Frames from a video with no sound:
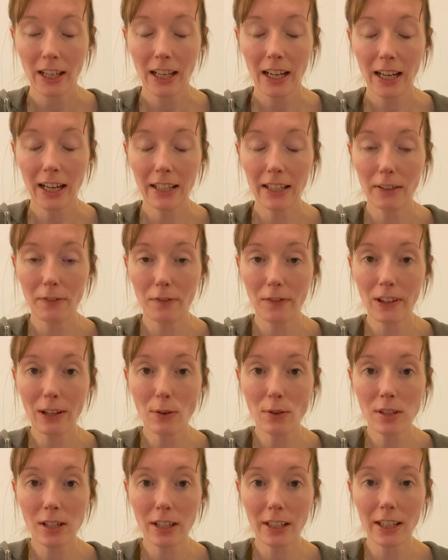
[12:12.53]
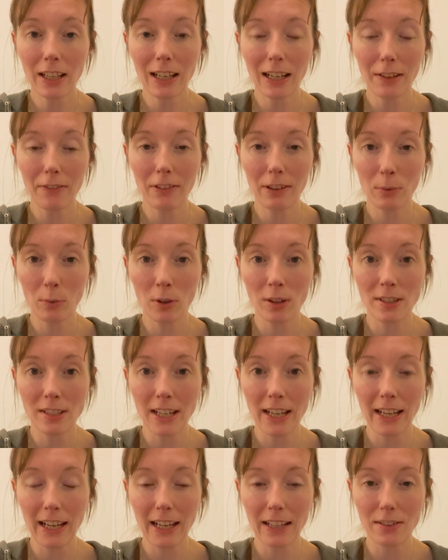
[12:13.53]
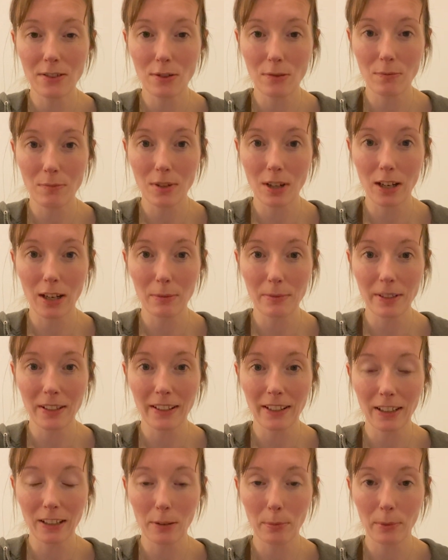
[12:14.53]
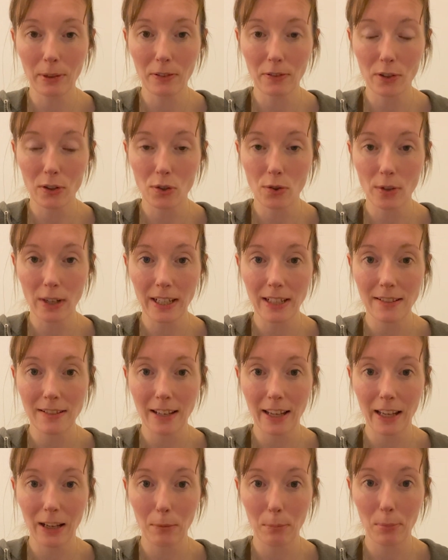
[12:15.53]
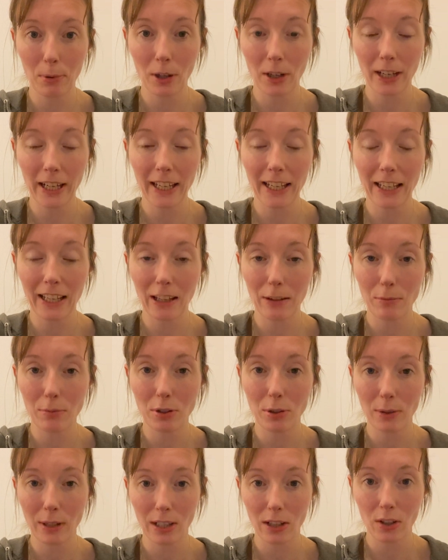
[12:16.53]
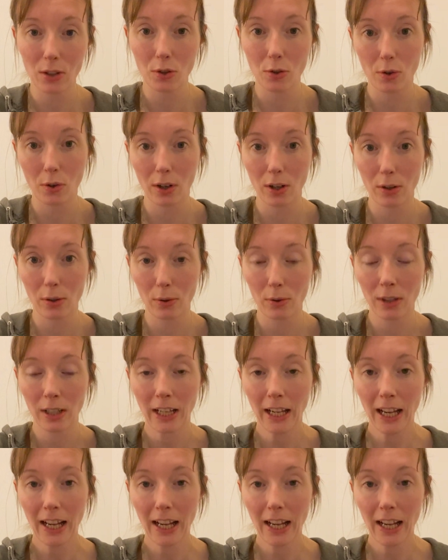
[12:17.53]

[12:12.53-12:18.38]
And it feels like you're living one day ahead sometimes, and that can be frustrating, but it keeps you in control,